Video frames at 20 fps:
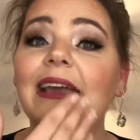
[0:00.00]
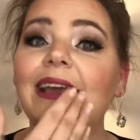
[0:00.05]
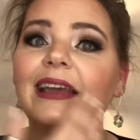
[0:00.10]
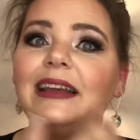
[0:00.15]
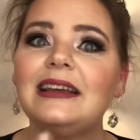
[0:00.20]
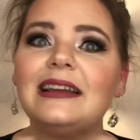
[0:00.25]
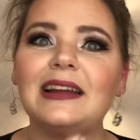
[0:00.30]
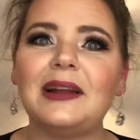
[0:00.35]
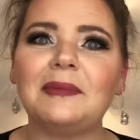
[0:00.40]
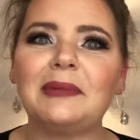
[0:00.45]

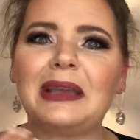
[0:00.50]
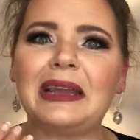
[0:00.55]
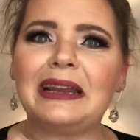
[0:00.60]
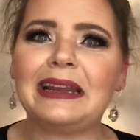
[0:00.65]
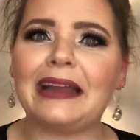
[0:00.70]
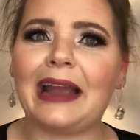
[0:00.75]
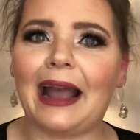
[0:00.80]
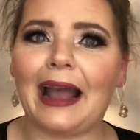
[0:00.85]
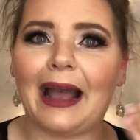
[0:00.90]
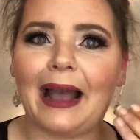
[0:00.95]
Ended up
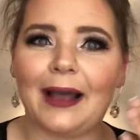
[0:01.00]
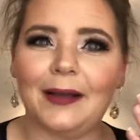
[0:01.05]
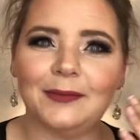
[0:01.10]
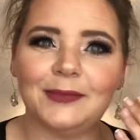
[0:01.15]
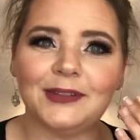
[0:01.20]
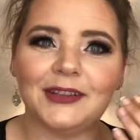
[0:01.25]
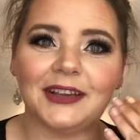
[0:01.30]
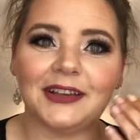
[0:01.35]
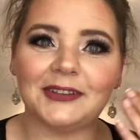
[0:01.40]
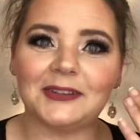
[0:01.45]
getting an
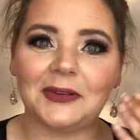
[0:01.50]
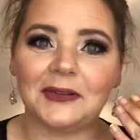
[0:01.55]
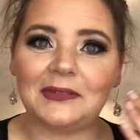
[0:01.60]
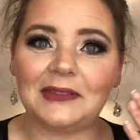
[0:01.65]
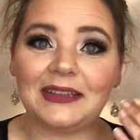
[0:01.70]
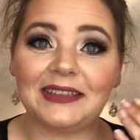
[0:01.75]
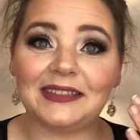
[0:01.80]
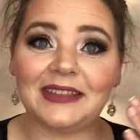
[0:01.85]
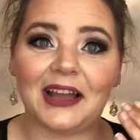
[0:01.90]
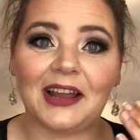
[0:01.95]
abscess on
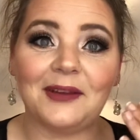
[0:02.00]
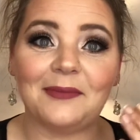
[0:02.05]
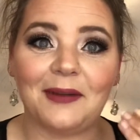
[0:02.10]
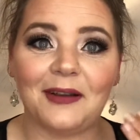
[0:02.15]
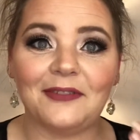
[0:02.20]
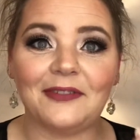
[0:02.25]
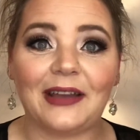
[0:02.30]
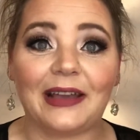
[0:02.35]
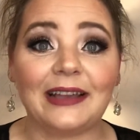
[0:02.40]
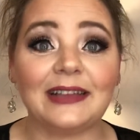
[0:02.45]
this side of
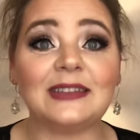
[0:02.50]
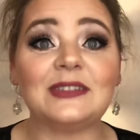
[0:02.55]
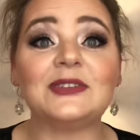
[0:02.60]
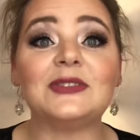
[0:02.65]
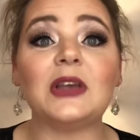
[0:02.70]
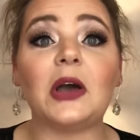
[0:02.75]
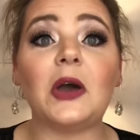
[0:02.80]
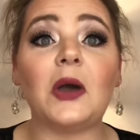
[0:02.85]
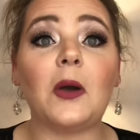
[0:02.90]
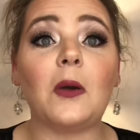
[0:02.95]
my face.
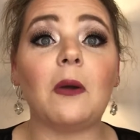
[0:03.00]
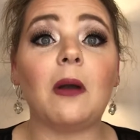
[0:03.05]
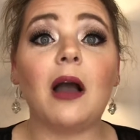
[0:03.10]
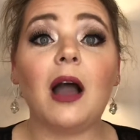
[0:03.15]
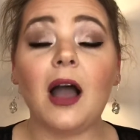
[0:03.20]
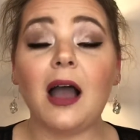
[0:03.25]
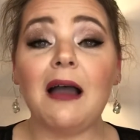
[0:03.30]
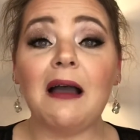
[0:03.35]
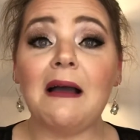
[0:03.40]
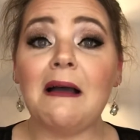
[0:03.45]
So
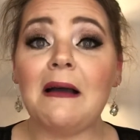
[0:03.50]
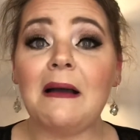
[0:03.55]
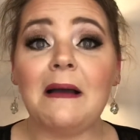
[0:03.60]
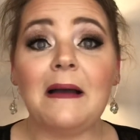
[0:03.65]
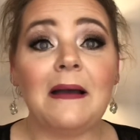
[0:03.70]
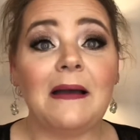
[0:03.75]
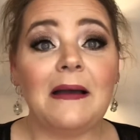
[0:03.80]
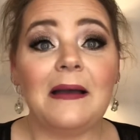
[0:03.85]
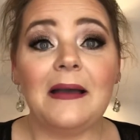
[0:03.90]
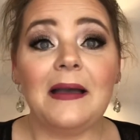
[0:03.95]

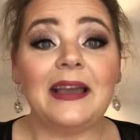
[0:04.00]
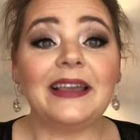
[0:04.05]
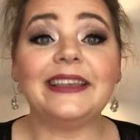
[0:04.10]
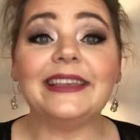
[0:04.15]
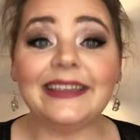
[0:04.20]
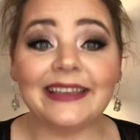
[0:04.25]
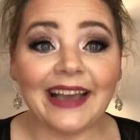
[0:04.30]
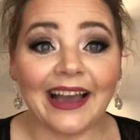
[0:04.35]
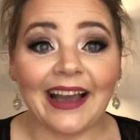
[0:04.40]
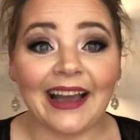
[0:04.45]

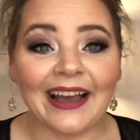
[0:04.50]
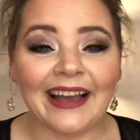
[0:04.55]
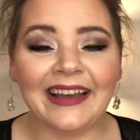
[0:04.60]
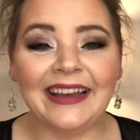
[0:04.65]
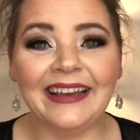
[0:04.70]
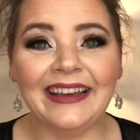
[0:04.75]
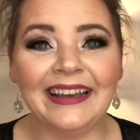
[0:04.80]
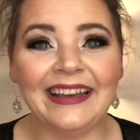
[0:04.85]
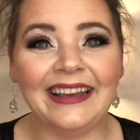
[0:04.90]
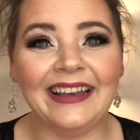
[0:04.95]
yeah,
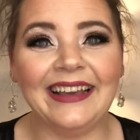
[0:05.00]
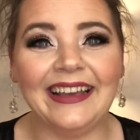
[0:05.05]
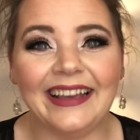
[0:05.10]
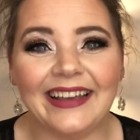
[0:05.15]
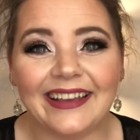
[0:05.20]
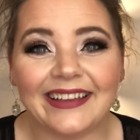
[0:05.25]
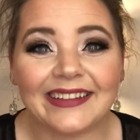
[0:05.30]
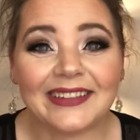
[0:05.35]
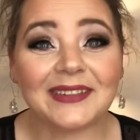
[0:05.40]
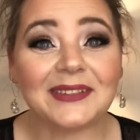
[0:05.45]

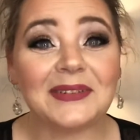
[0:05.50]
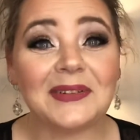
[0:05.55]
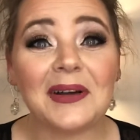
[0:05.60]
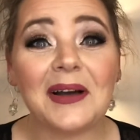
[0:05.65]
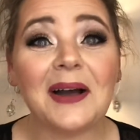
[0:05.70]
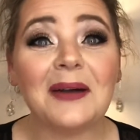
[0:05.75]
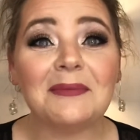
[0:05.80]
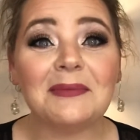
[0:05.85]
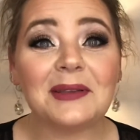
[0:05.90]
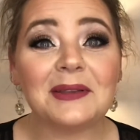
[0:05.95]
it's
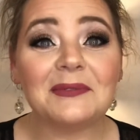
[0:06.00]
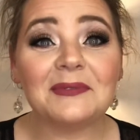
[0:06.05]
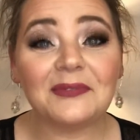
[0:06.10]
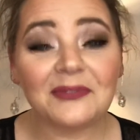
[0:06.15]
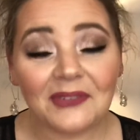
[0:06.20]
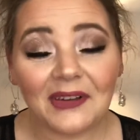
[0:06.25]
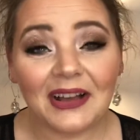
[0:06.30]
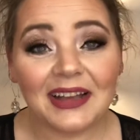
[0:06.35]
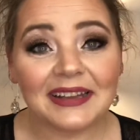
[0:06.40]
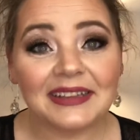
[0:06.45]
not been
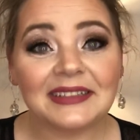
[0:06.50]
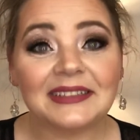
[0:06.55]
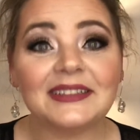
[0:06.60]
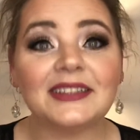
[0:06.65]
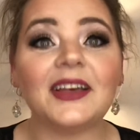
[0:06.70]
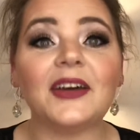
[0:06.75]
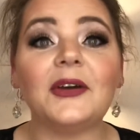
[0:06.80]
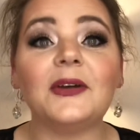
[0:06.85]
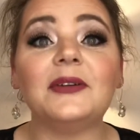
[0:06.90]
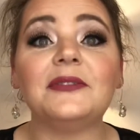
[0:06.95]
fun.
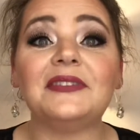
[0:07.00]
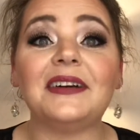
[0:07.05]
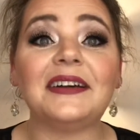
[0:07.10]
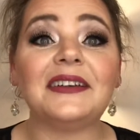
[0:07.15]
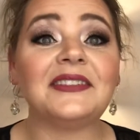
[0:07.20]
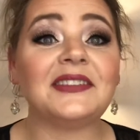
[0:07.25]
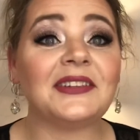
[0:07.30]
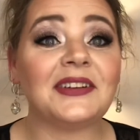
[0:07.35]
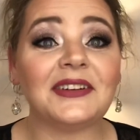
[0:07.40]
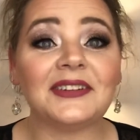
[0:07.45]
So if
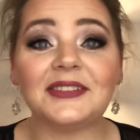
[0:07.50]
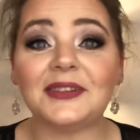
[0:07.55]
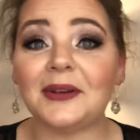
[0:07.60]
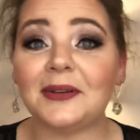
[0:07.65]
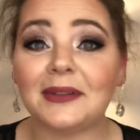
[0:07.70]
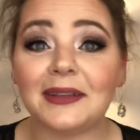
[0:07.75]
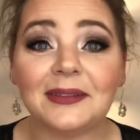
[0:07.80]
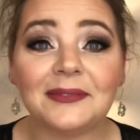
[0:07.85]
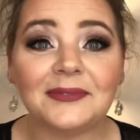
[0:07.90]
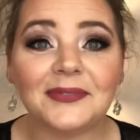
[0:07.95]
I start
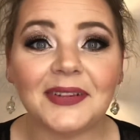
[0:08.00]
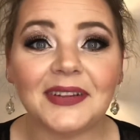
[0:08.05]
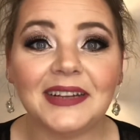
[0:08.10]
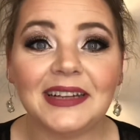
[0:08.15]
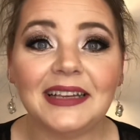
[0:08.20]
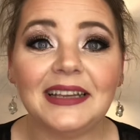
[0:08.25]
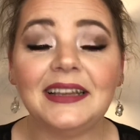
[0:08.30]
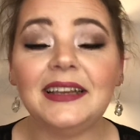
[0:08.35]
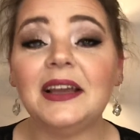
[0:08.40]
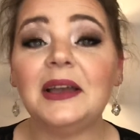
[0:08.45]
talking
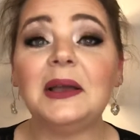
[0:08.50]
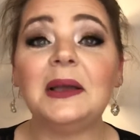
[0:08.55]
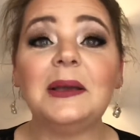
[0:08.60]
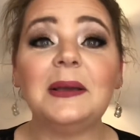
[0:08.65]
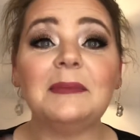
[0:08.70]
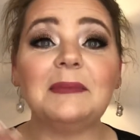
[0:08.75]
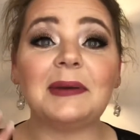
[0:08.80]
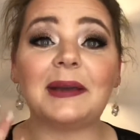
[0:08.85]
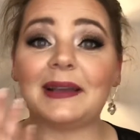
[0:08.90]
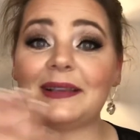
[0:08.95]
funny
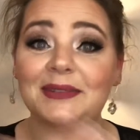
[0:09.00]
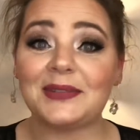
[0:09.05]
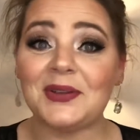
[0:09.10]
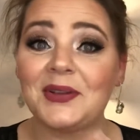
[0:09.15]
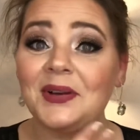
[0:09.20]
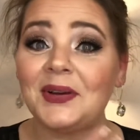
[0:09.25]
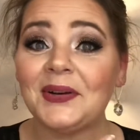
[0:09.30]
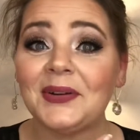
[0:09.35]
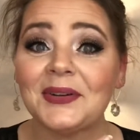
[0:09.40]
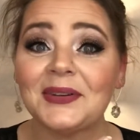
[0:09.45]
because
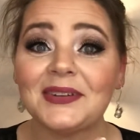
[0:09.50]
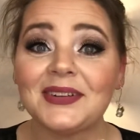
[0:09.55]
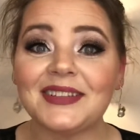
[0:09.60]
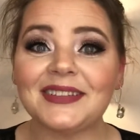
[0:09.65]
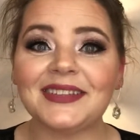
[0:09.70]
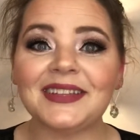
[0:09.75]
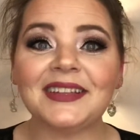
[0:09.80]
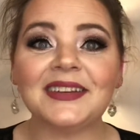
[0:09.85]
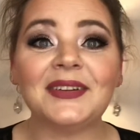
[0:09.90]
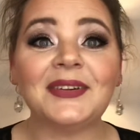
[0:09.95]
it hurts
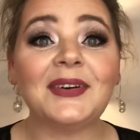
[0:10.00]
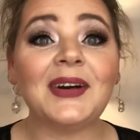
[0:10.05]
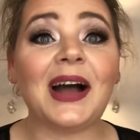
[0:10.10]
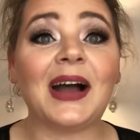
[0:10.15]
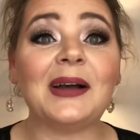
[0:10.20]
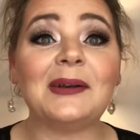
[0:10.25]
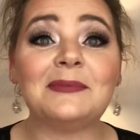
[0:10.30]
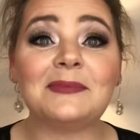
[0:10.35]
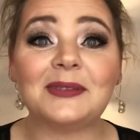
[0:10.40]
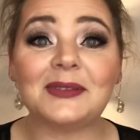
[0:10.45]
still,
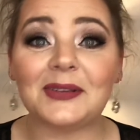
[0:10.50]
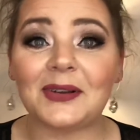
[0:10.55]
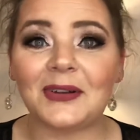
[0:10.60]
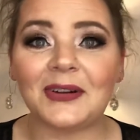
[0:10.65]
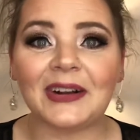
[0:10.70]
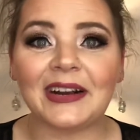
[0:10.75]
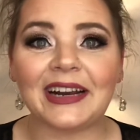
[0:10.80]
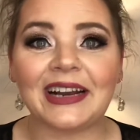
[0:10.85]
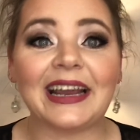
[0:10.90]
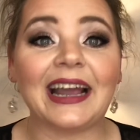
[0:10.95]
I'm
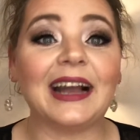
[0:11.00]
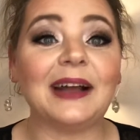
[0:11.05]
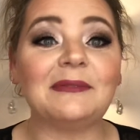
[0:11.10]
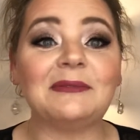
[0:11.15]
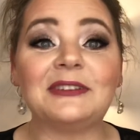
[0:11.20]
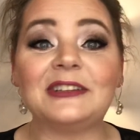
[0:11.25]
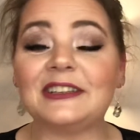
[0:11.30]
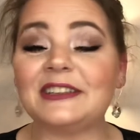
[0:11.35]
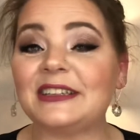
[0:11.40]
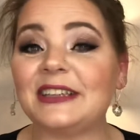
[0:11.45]
sorry.
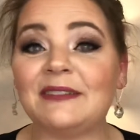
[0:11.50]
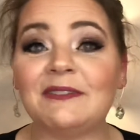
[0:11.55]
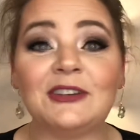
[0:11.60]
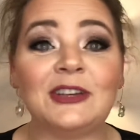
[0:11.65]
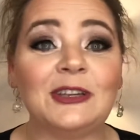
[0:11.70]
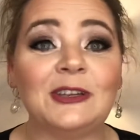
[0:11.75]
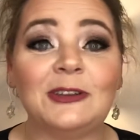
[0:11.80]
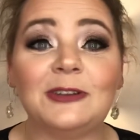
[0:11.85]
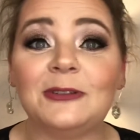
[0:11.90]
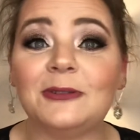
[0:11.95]
I'm just
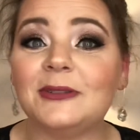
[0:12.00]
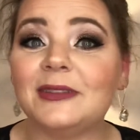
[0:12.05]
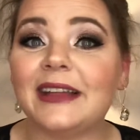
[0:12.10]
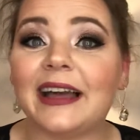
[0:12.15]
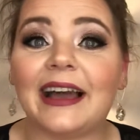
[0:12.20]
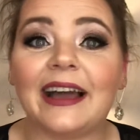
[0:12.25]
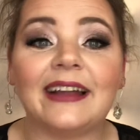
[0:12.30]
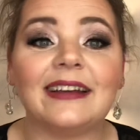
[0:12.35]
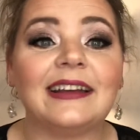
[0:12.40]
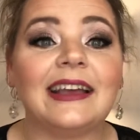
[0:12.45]
giving you
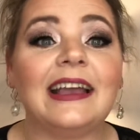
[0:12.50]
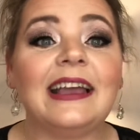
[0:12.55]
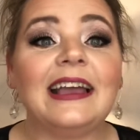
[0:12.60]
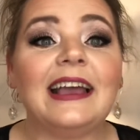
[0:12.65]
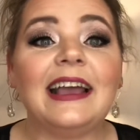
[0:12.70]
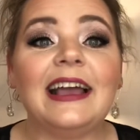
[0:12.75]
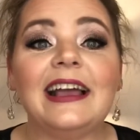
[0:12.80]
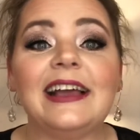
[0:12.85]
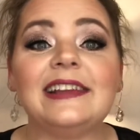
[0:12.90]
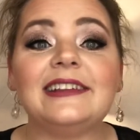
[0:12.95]
that
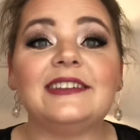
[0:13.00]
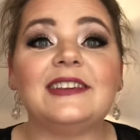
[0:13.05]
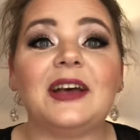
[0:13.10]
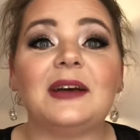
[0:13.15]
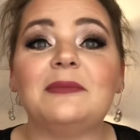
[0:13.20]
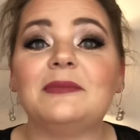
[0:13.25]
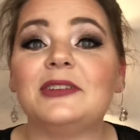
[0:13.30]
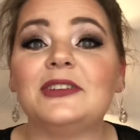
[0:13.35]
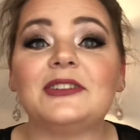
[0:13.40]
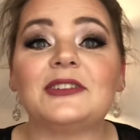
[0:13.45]
heads
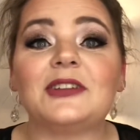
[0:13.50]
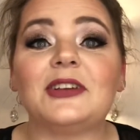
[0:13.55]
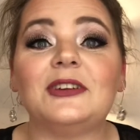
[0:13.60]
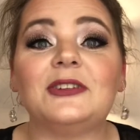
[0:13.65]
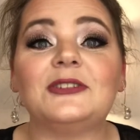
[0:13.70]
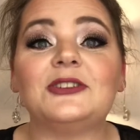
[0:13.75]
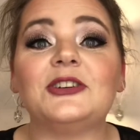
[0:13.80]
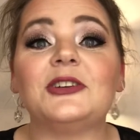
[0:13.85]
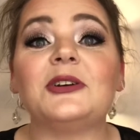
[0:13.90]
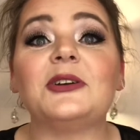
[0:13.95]
up
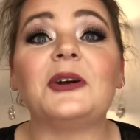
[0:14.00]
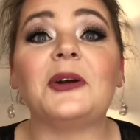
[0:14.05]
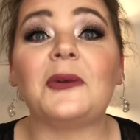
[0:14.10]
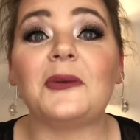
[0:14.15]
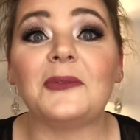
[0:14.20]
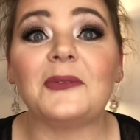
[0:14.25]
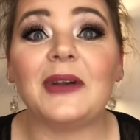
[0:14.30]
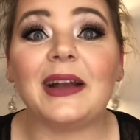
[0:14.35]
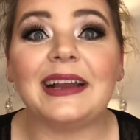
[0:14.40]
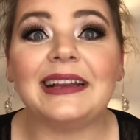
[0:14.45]
disclosure
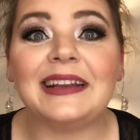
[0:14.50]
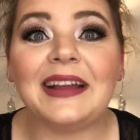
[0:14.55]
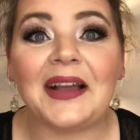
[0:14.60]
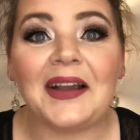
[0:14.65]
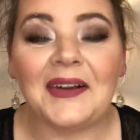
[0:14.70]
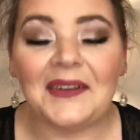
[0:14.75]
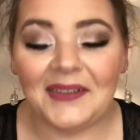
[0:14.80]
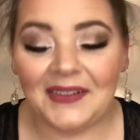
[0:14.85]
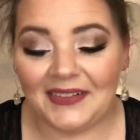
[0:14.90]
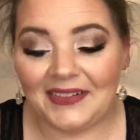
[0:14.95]
right
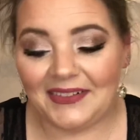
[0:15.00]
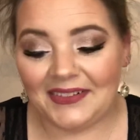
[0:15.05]
now.